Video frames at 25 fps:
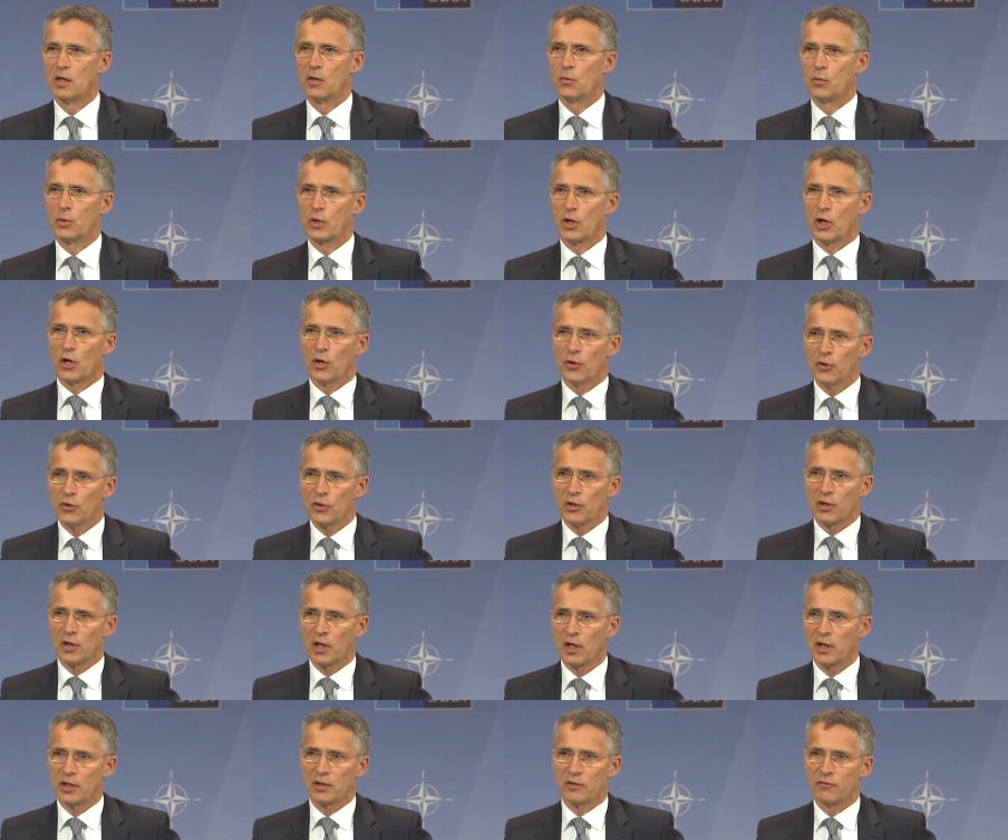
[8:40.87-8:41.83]
we
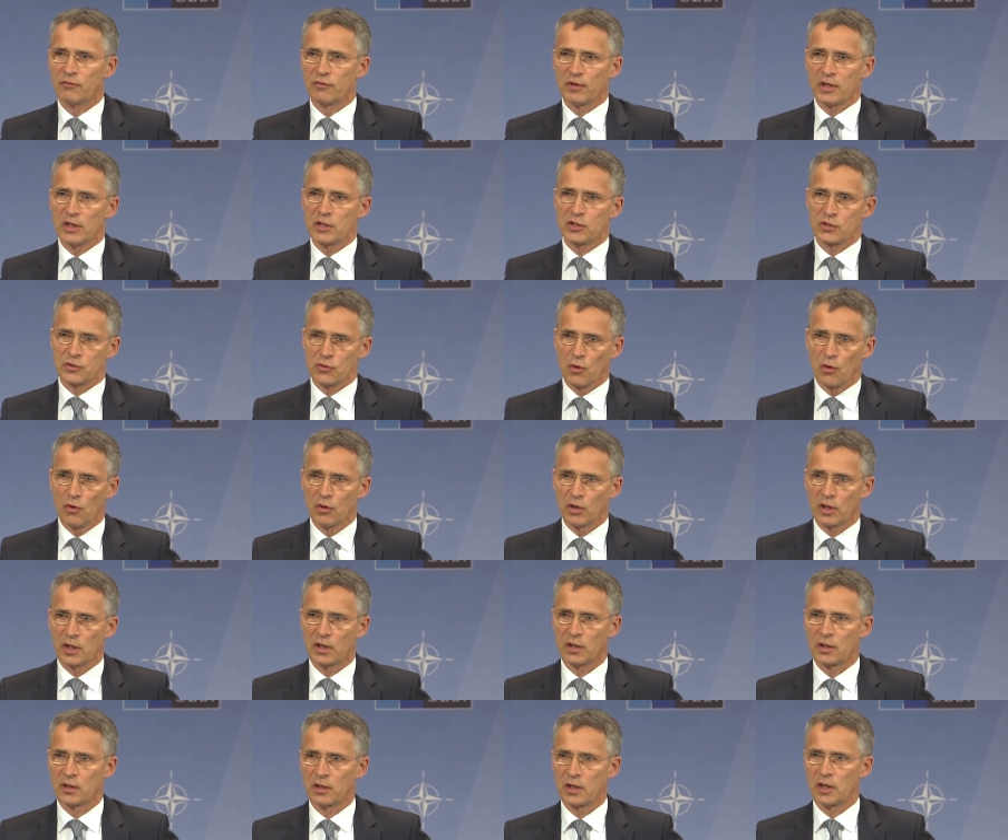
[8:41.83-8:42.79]
underlined very
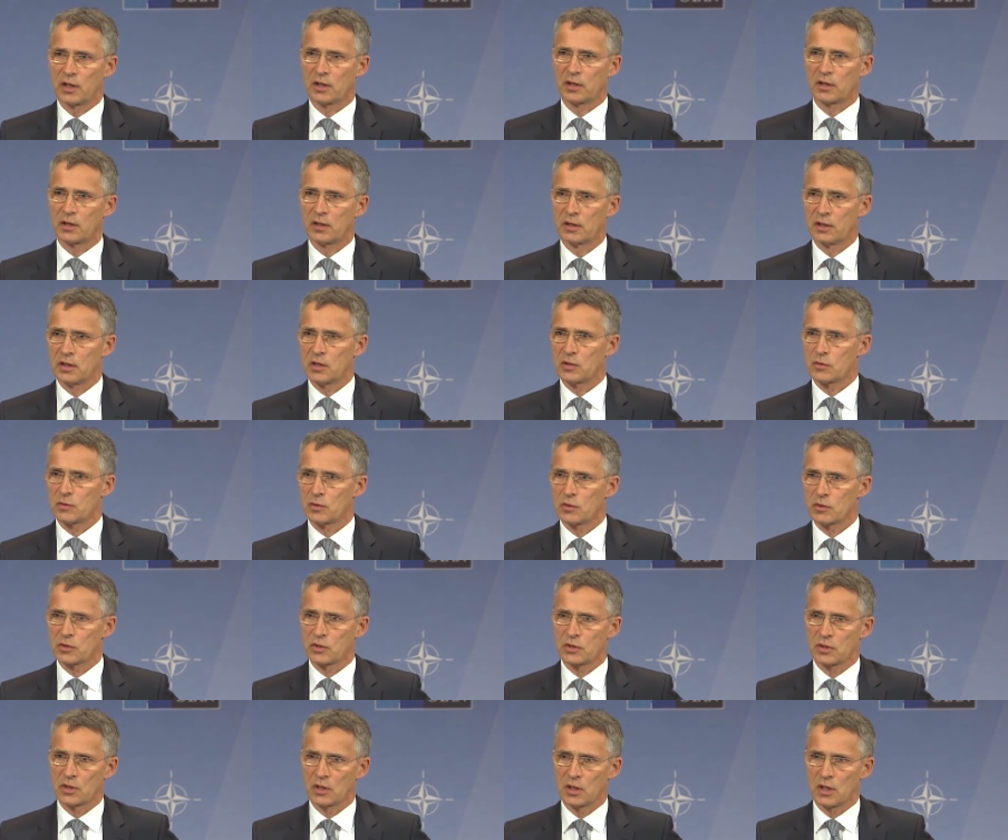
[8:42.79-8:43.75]
strongly that this
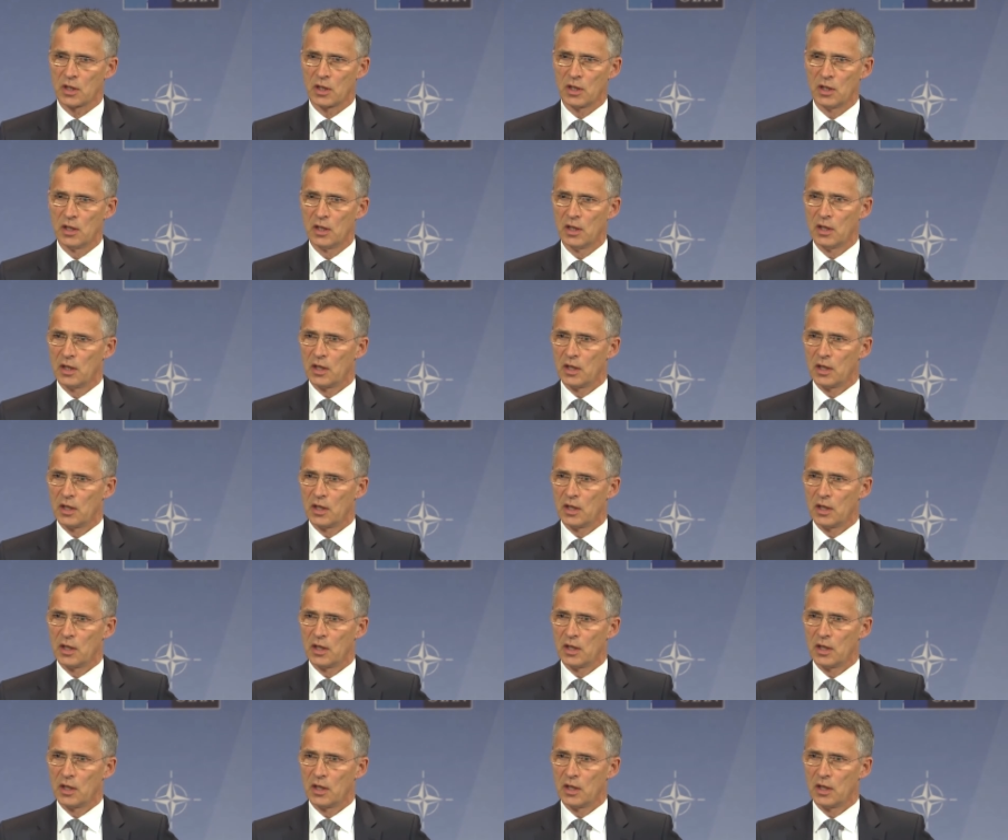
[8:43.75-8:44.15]
was a